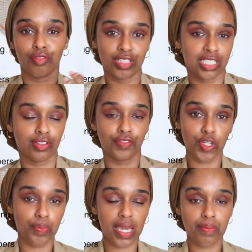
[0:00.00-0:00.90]
read a review
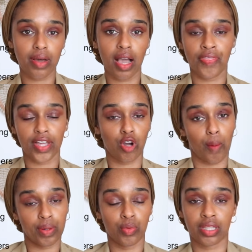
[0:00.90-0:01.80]
paper and then
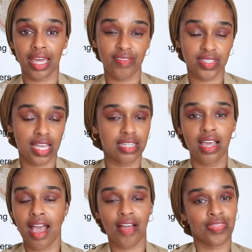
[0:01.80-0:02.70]
copy what they've said,
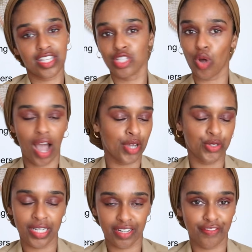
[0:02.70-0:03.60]
and that's not how you
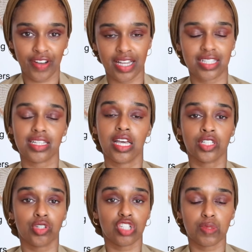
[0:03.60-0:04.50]
get a first.
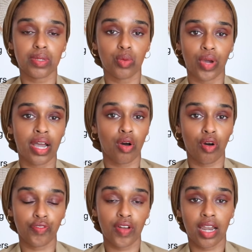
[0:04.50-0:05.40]
So just be aware
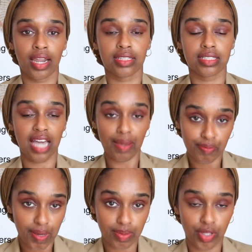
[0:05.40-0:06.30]
of like the type of
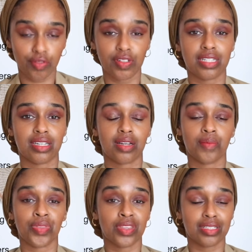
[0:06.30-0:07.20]
paper that you're reading,
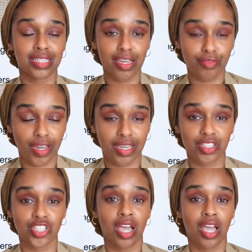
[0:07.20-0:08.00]
the date range,